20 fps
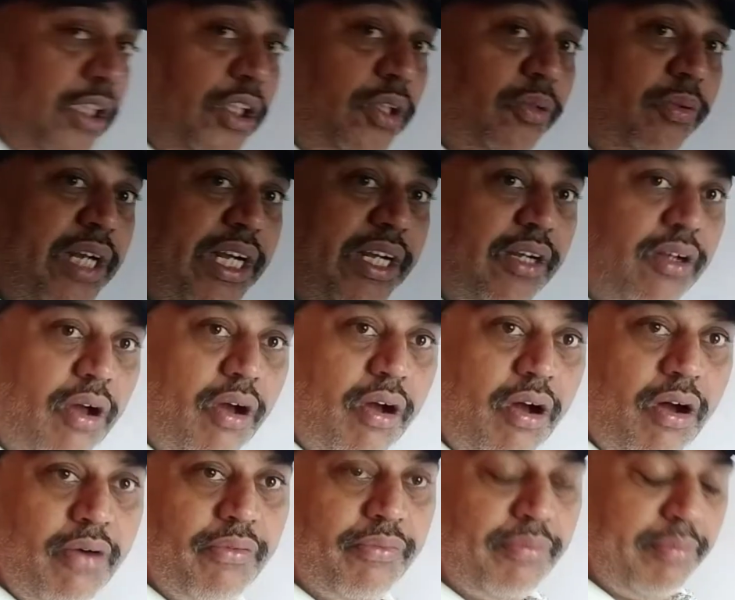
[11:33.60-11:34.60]
unit
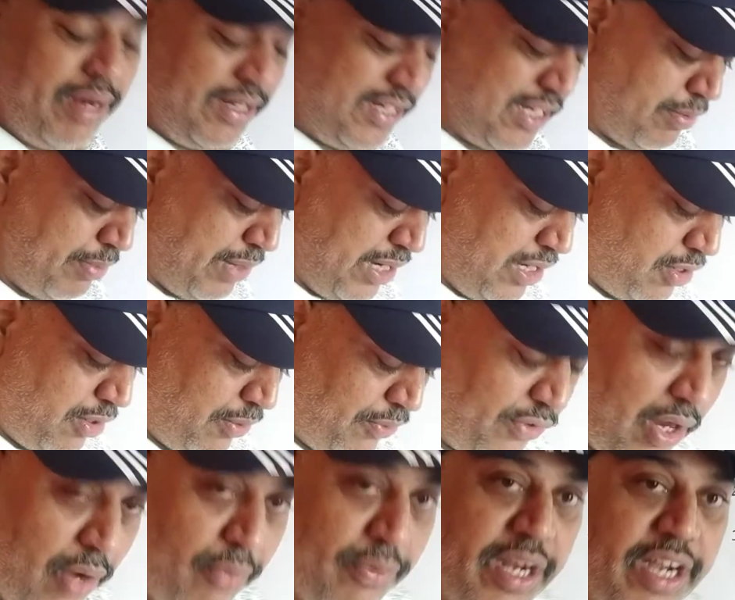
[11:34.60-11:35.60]
of measurement of
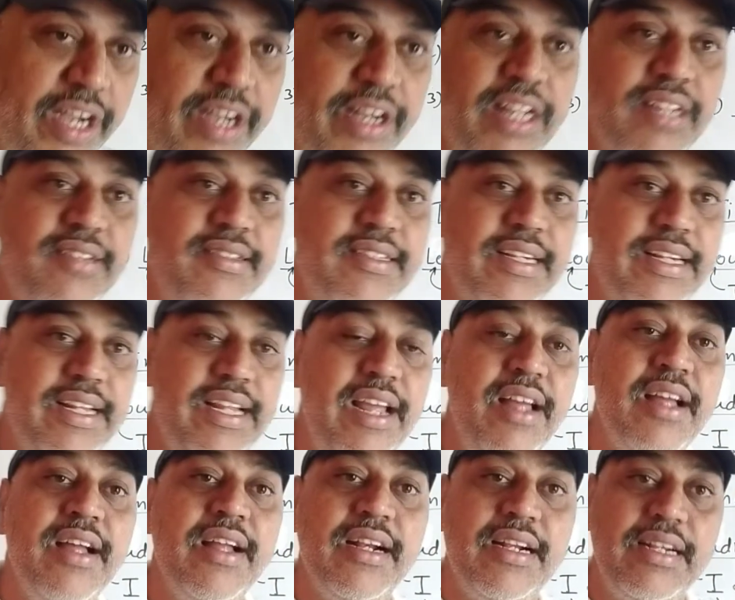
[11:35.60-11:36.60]
sound intensity,
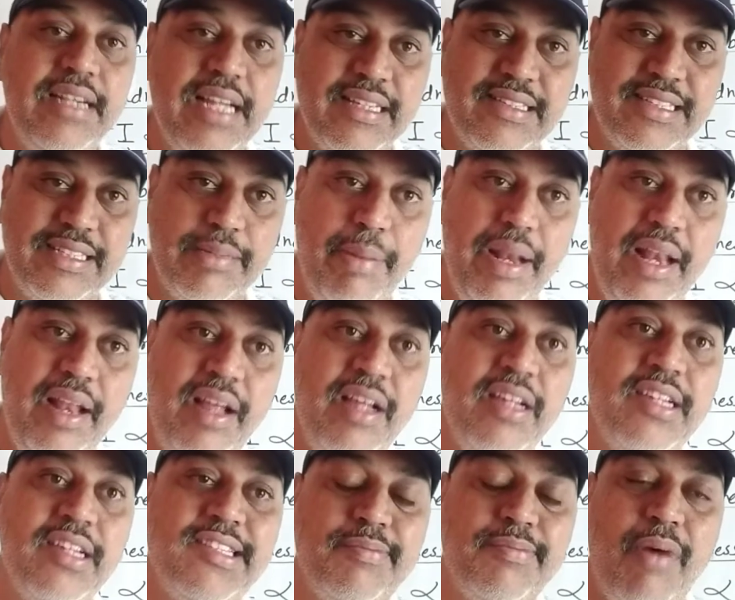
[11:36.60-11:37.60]
decibel.
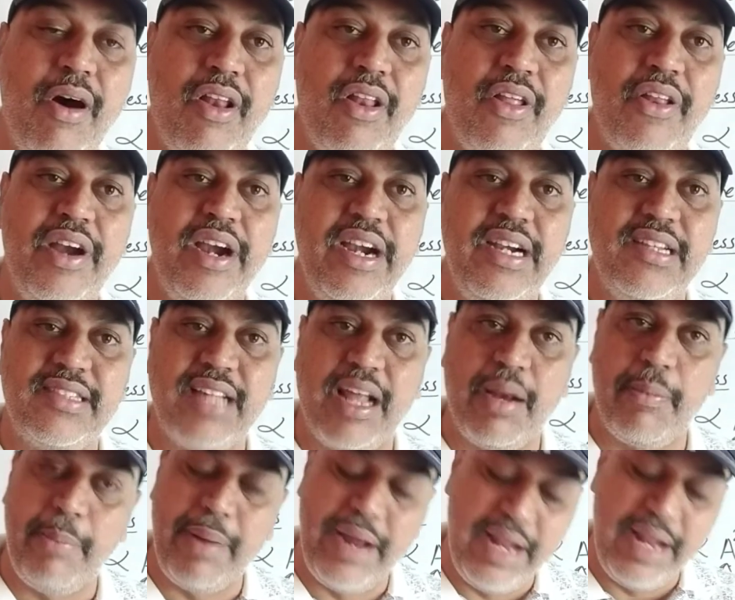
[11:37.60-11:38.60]
Smaller units are
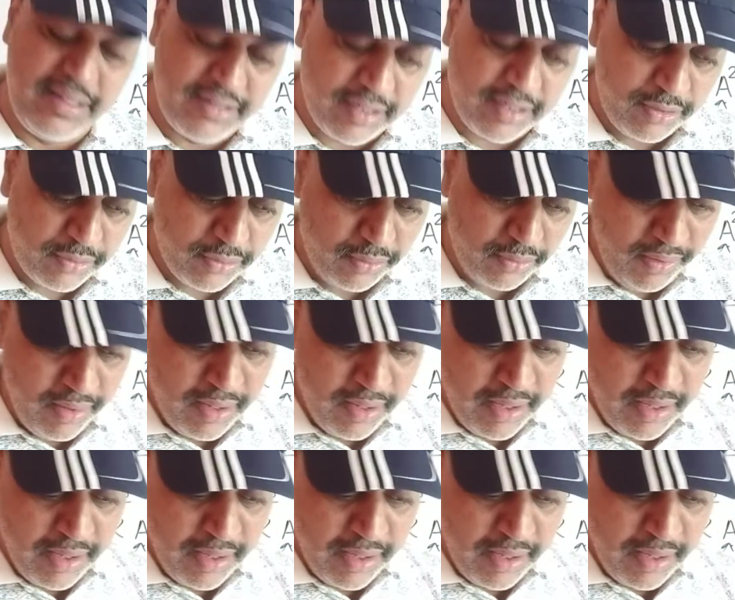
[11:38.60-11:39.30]
bales also.